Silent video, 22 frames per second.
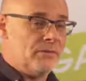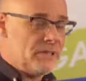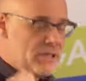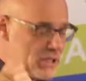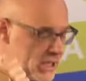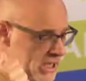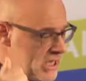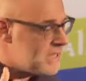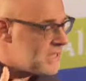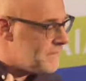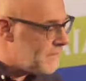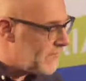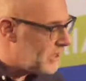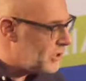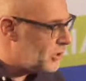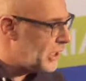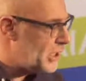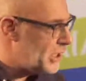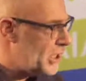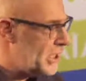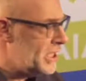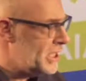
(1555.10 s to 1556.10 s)
They need value
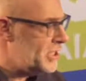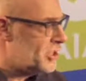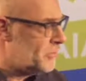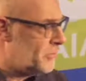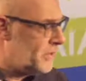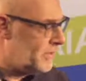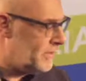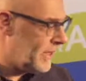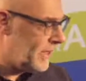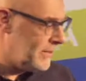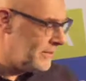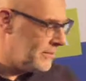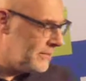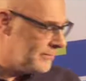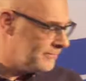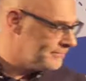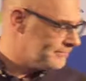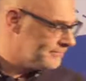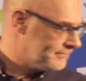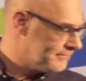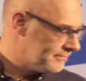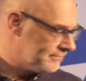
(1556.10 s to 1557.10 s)
and they need to be valued.
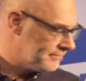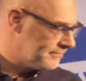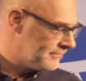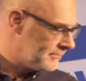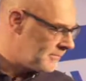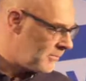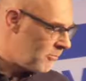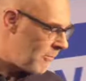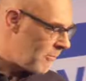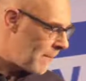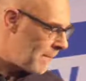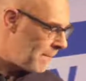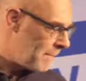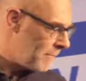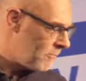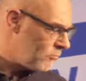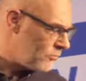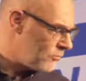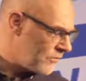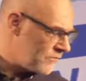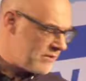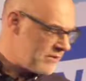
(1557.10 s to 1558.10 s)

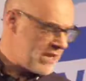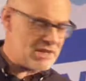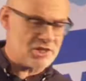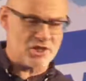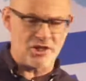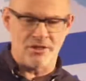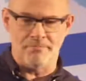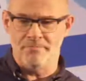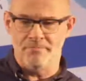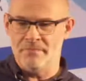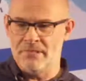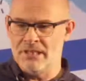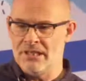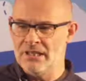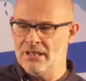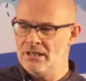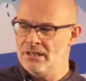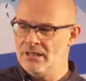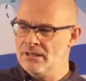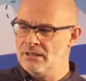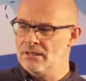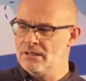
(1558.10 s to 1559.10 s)
Reflection,
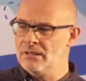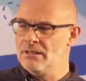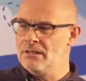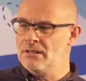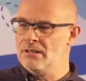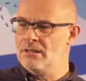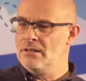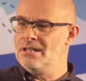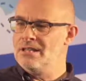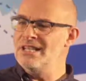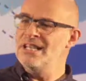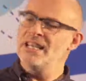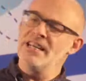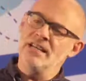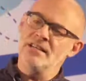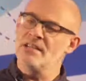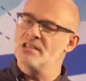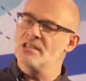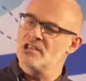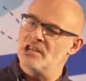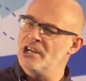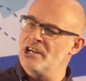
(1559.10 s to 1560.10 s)
the need
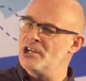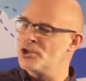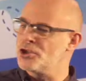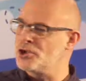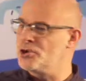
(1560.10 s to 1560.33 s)
to change